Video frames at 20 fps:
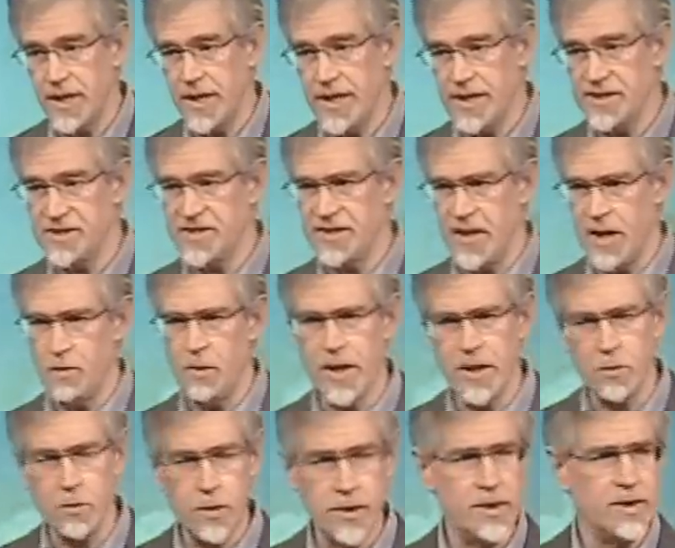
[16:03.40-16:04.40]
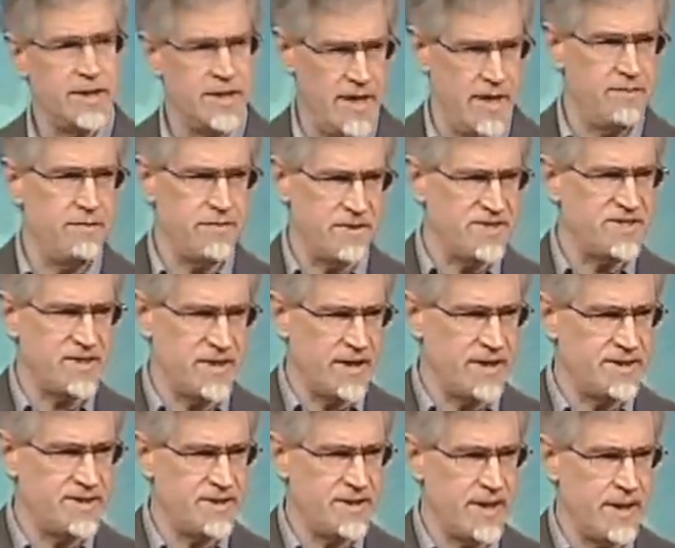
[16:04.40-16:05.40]
case, and I want to really
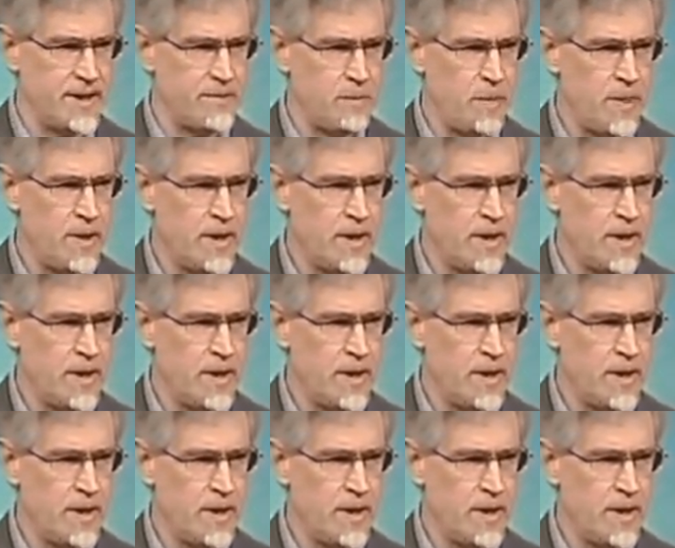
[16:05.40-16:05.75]
emphasize that.